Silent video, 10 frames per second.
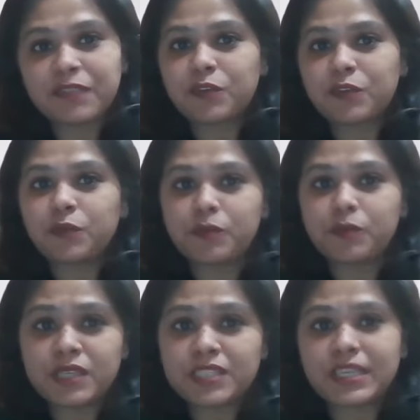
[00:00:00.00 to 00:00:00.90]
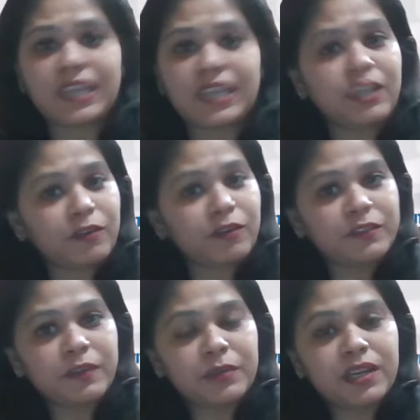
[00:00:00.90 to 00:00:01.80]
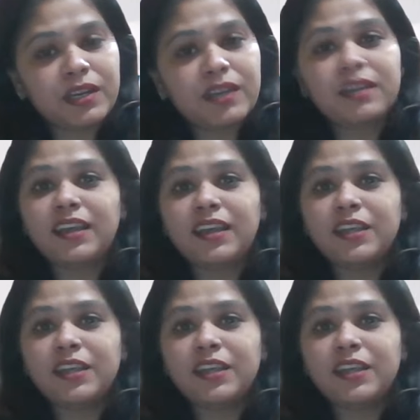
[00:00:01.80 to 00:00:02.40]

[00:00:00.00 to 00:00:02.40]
If you missed any of the webinar,